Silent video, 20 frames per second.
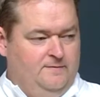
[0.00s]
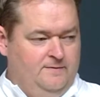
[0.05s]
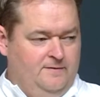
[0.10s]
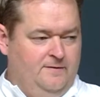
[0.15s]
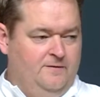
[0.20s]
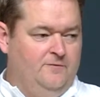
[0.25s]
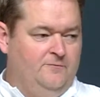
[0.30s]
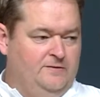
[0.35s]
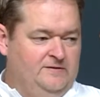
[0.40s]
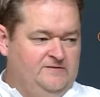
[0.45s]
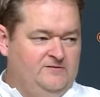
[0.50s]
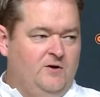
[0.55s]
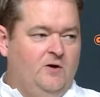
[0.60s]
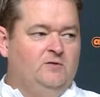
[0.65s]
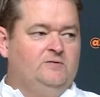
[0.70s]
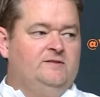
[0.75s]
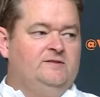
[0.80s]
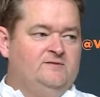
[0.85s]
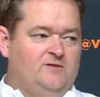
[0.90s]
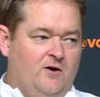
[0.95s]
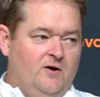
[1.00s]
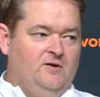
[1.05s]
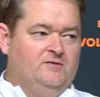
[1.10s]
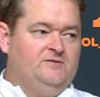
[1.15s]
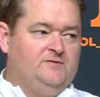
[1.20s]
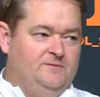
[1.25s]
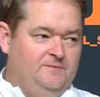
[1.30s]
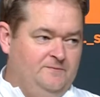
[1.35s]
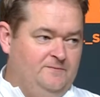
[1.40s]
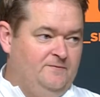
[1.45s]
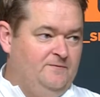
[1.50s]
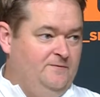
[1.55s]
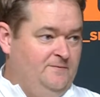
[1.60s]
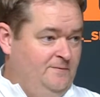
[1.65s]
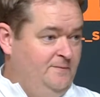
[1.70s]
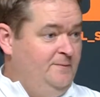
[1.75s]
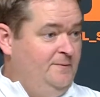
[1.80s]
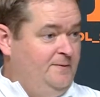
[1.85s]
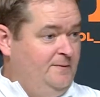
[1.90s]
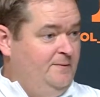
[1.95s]
The result is awesome
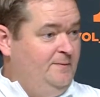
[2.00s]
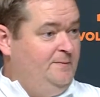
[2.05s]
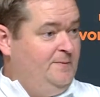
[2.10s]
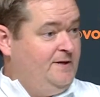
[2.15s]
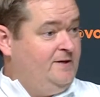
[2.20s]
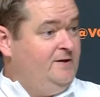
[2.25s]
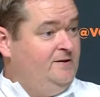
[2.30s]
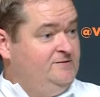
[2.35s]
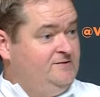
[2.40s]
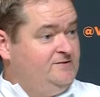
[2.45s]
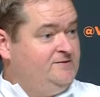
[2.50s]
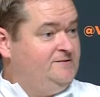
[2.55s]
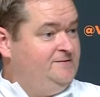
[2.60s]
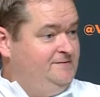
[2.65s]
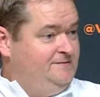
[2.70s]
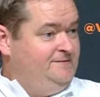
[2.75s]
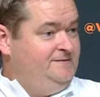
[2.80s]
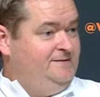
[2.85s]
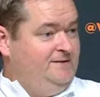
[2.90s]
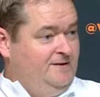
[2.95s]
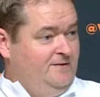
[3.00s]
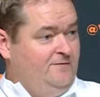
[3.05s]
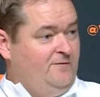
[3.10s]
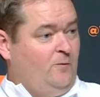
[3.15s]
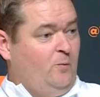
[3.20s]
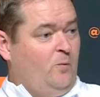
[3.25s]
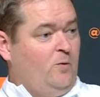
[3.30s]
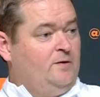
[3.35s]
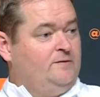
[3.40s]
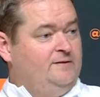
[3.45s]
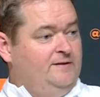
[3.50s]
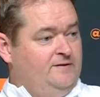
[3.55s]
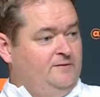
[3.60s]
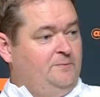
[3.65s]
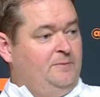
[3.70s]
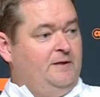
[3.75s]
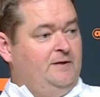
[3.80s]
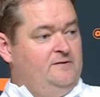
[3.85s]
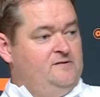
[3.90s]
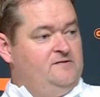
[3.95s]
because of the work that the
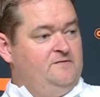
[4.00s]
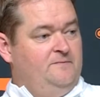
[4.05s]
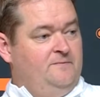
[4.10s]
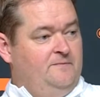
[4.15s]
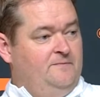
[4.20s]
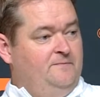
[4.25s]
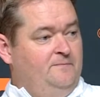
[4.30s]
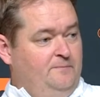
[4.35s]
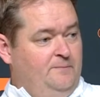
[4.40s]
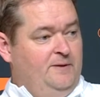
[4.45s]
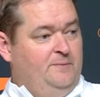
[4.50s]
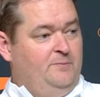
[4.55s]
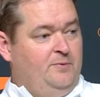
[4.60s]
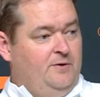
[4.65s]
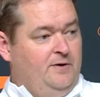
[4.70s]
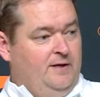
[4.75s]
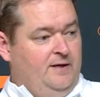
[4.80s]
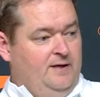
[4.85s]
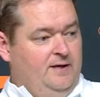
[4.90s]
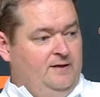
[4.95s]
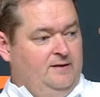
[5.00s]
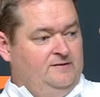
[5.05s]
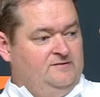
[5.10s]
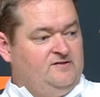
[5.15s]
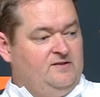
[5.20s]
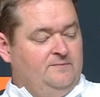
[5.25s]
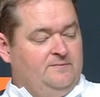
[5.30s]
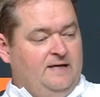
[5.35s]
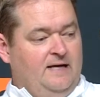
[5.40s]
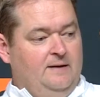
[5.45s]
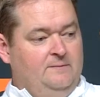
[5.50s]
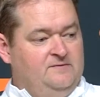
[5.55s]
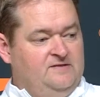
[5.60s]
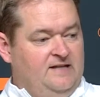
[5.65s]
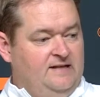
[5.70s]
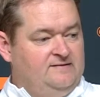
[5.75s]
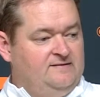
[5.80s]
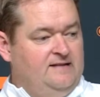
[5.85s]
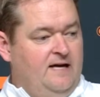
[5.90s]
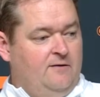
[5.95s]
players have been putting in. Sometimes
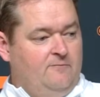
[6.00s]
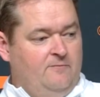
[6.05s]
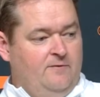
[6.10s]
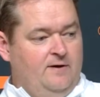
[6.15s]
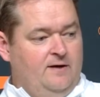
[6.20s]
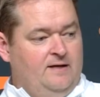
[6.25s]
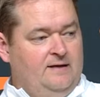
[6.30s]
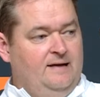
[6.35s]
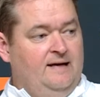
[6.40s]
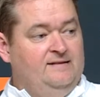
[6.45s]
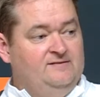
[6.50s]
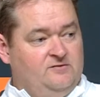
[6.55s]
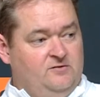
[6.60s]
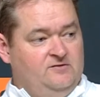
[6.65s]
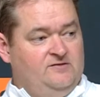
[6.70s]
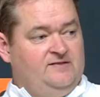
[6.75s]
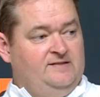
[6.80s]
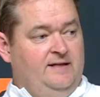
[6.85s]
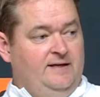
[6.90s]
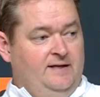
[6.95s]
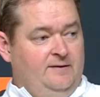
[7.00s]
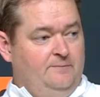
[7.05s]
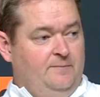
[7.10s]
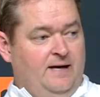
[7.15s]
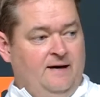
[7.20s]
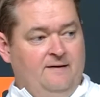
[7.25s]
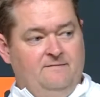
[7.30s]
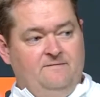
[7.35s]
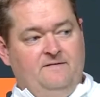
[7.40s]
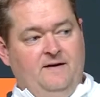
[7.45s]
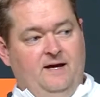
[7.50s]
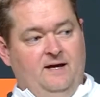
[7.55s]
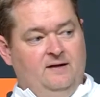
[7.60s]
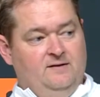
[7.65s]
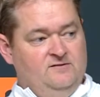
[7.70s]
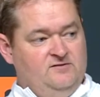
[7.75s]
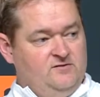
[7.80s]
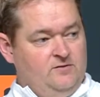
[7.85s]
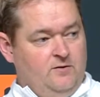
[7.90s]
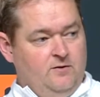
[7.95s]
that's not recognized or seen by
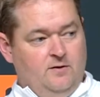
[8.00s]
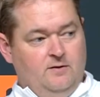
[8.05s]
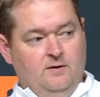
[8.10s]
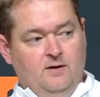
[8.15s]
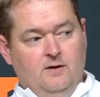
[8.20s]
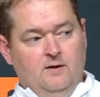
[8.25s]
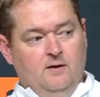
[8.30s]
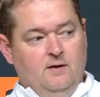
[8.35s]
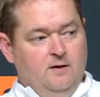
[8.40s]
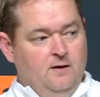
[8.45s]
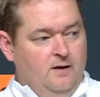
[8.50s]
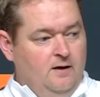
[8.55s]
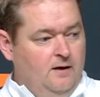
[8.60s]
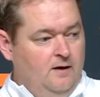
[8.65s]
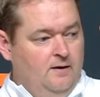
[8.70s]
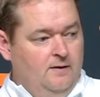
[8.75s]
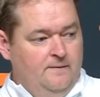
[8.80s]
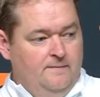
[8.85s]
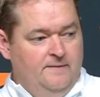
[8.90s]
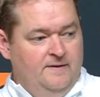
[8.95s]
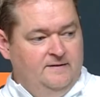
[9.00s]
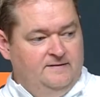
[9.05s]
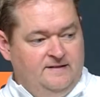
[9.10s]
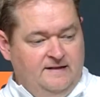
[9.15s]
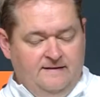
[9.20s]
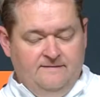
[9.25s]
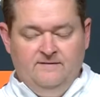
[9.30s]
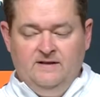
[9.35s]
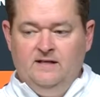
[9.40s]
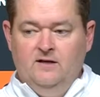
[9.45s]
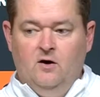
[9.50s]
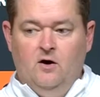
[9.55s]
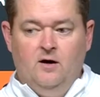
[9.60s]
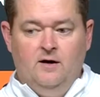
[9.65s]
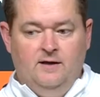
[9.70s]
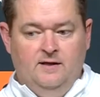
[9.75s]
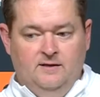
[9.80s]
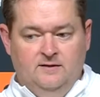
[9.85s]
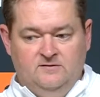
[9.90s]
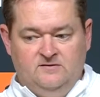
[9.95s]
fans or the TV
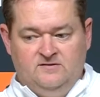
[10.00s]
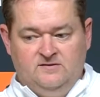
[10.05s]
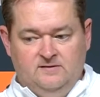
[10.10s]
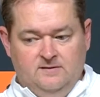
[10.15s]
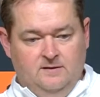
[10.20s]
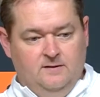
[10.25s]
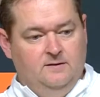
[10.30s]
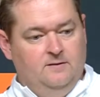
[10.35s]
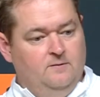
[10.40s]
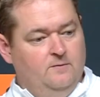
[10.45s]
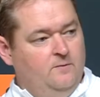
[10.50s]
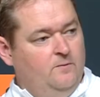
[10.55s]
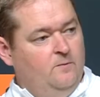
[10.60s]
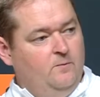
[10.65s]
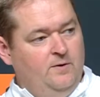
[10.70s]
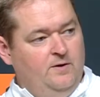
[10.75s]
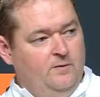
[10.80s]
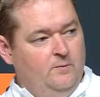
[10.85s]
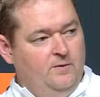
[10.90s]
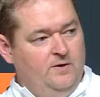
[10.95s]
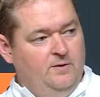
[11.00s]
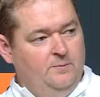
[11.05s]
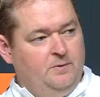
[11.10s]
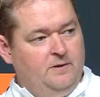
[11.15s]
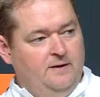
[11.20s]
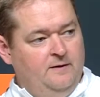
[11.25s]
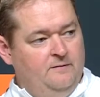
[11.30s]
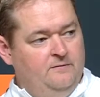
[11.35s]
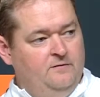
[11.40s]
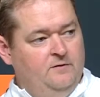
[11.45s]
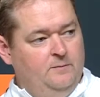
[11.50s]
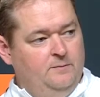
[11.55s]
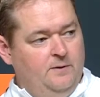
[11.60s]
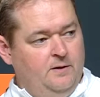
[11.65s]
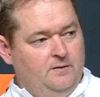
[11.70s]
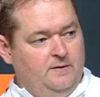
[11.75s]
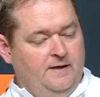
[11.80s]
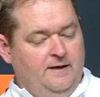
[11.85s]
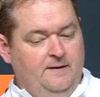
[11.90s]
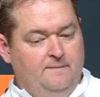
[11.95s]
audience when you play a football
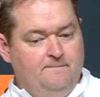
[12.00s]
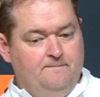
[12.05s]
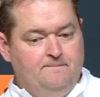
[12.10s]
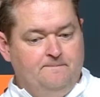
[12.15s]
game.